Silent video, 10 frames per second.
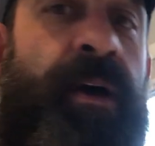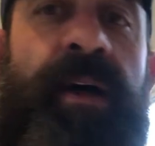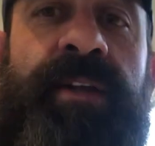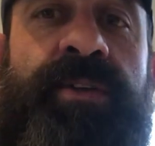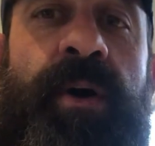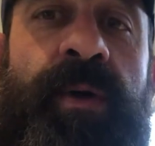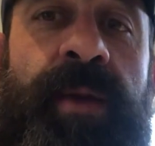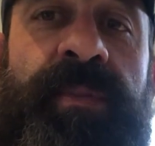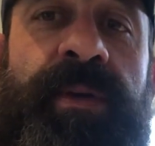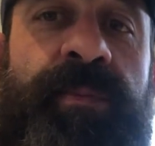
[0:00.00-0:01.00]
that's not what
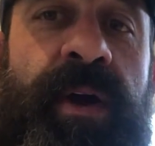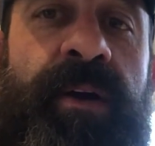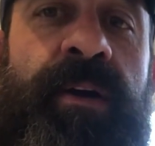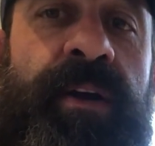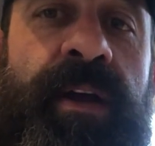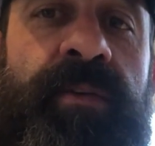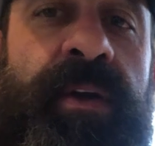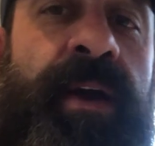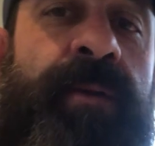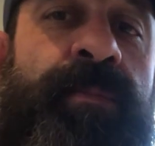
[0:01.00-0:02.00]
I mean by earning
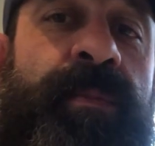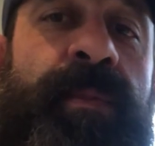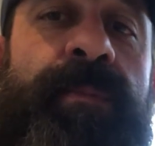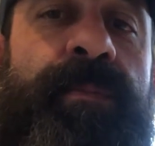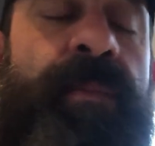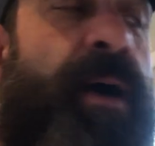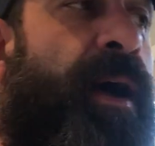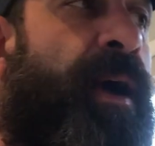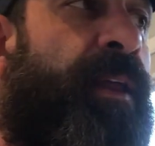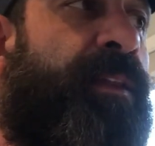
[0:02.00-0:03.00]
everything.
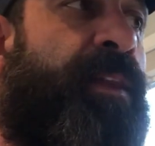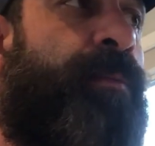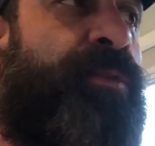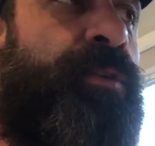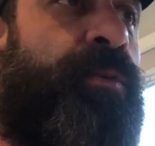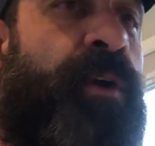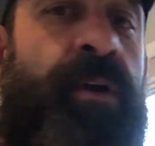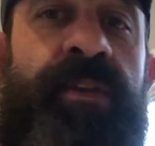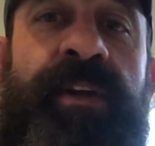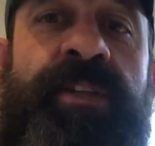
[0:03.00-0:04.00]
I like them to
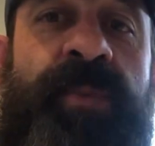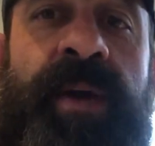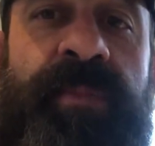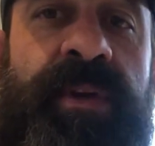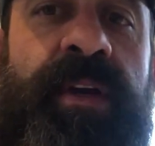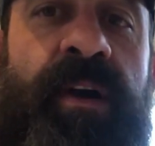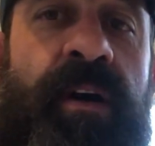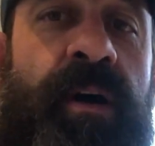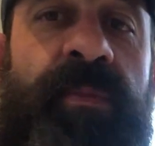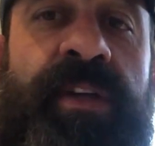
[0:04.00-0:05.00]
earn things by being
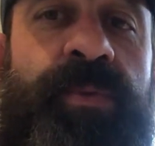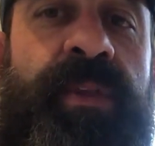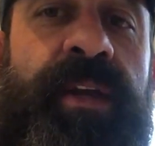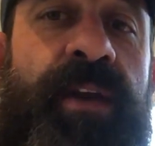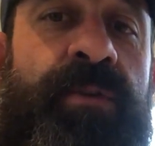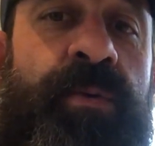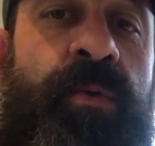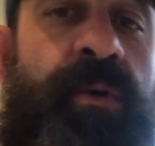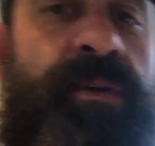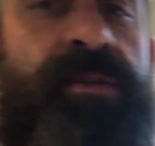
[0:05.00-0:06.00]
calm. That's when they get
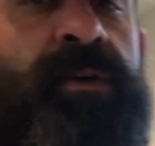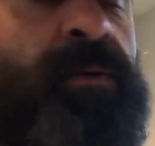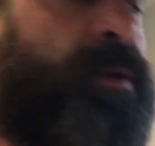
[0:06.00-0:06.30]
rewarded. So